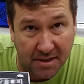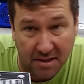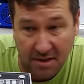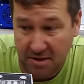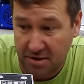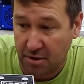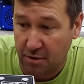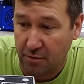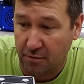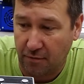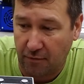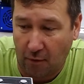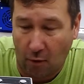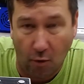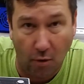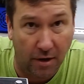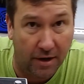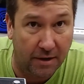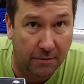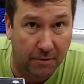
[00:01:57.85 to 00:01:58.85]
it to
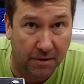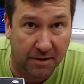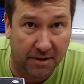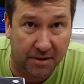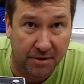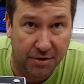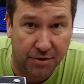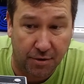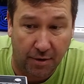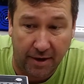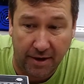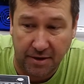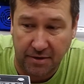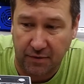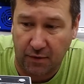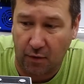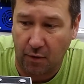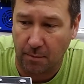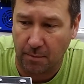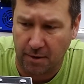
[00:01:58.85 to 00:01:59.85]
240 with this
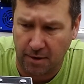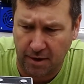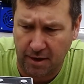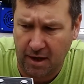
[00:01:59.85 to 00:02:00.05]
transformer.